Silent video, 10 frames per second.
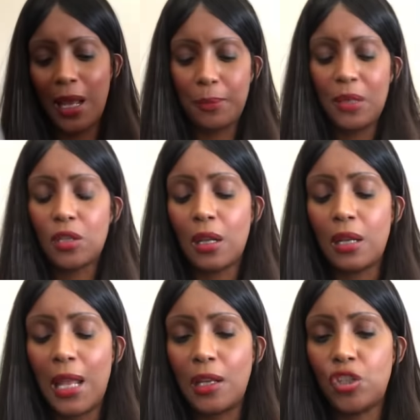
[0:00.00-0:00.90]
happy,
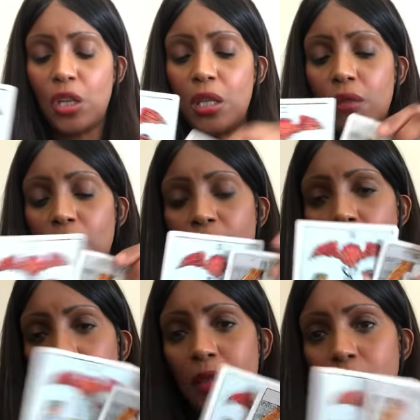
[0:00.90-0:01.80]
sun energy in the
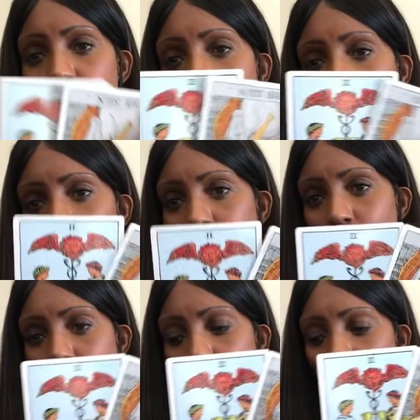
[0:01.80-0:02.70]
reverse, to do this in
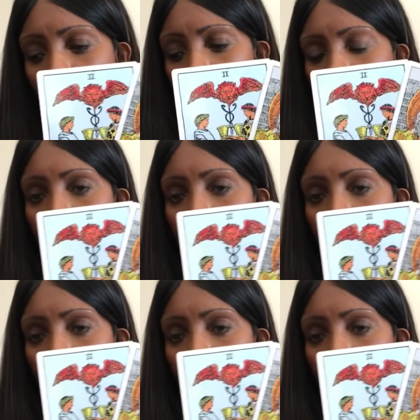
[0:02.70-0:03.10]
a group.